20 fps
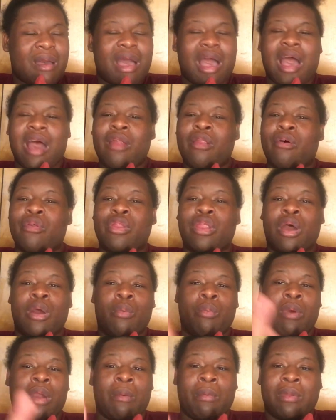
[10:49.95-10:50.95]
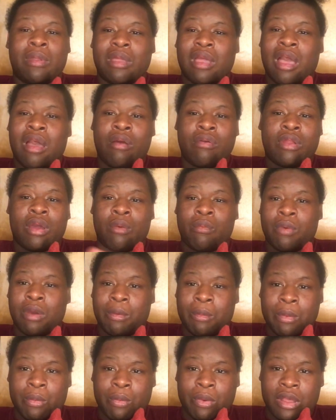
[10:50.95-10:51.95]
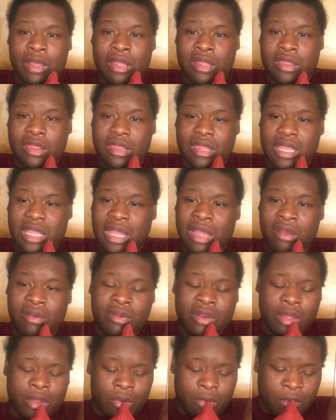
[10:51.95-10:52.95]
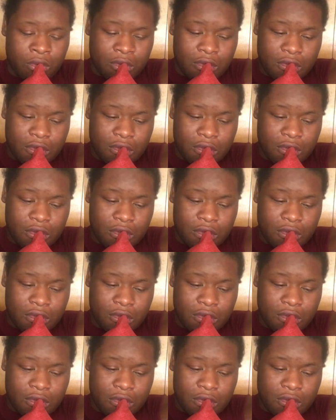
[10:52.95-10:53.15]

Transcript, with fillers: I don't know what we. I don't know what we was. I don't know.